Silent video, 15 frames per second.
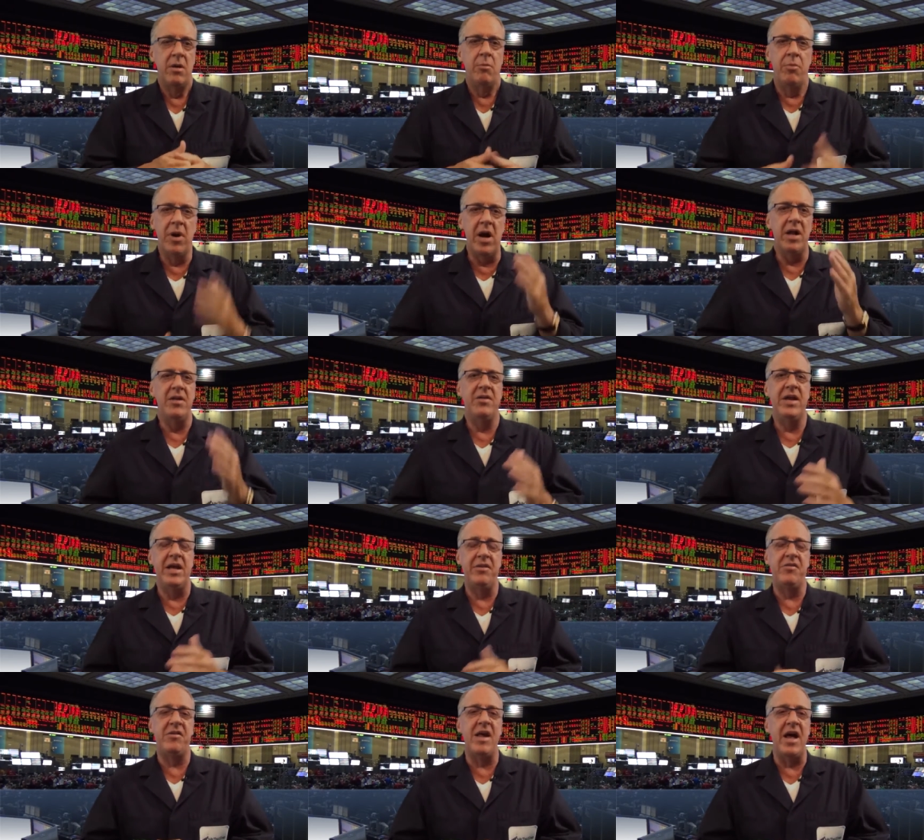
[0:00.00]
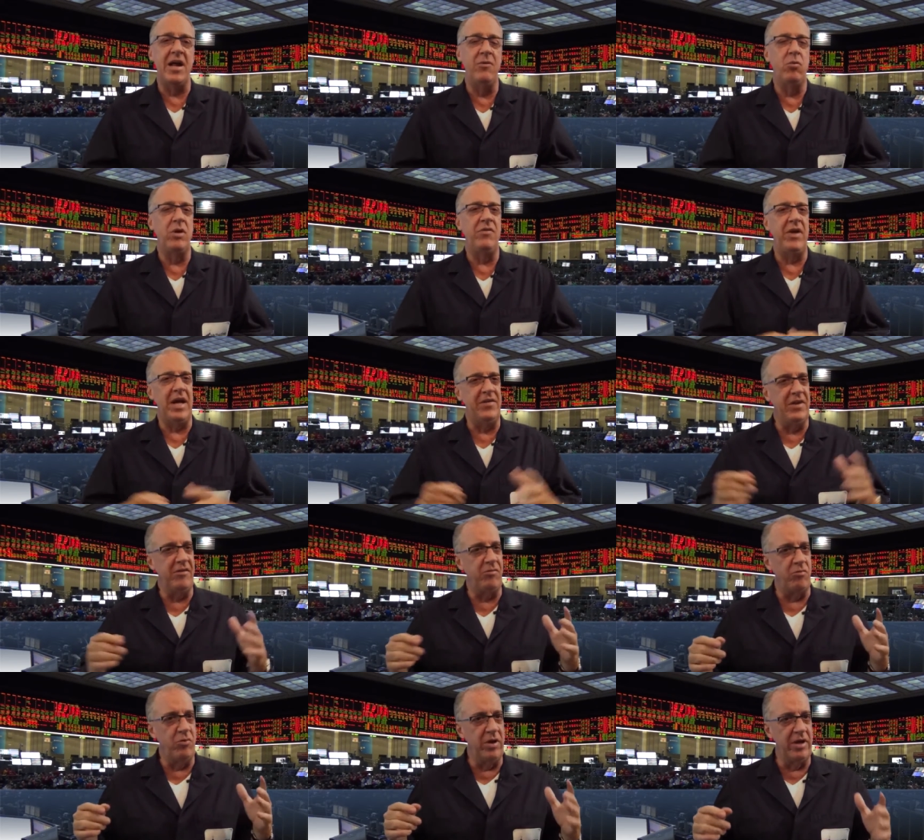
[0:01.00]
But that said, we've had
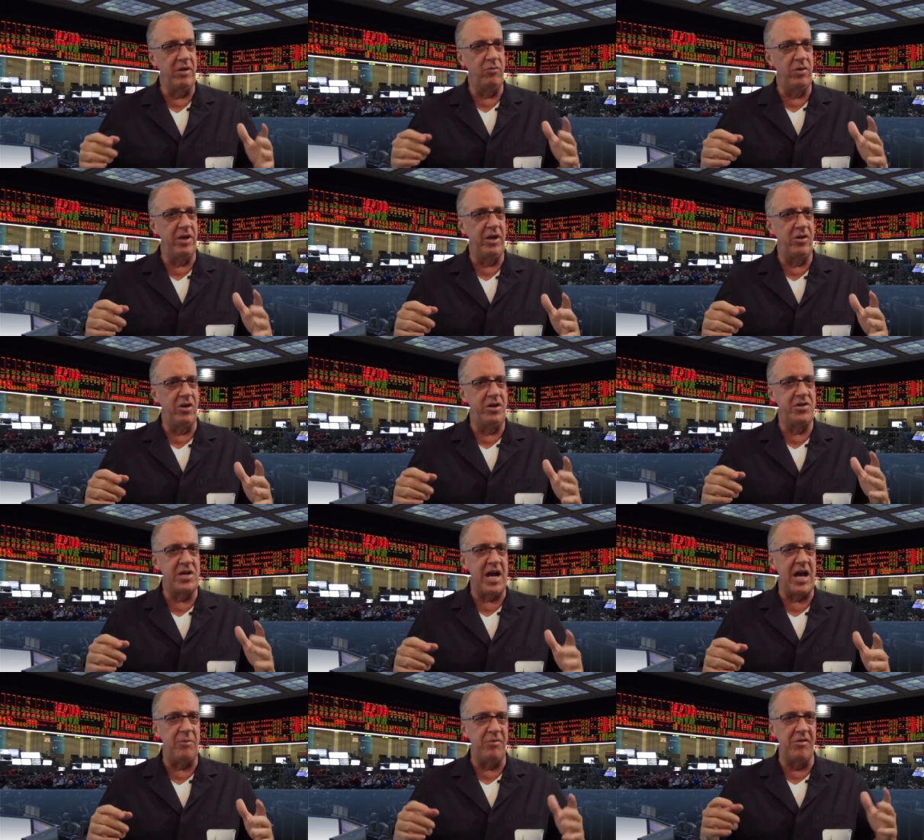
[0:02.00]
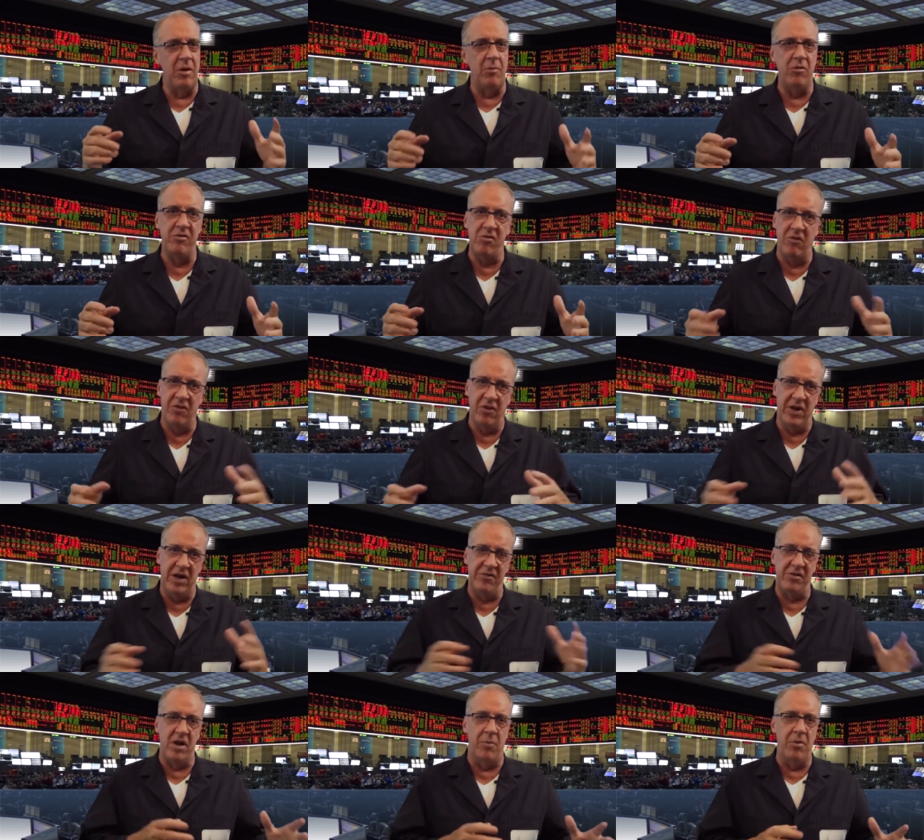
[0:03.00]
these really, really good jobs numbers over the
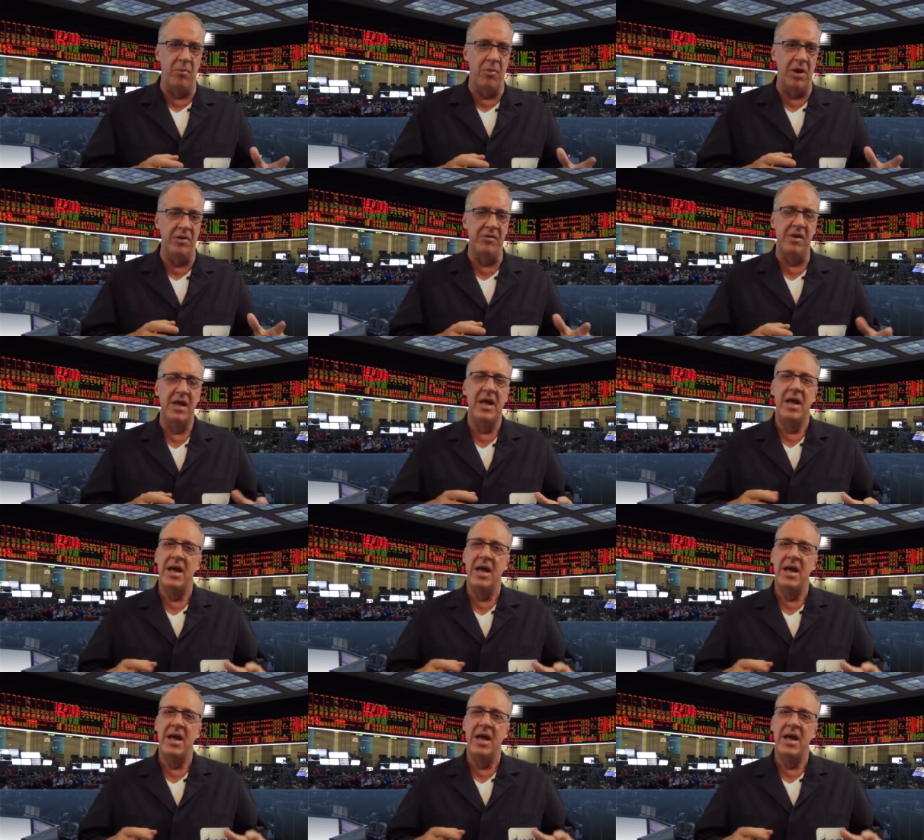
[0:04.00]
last couple months.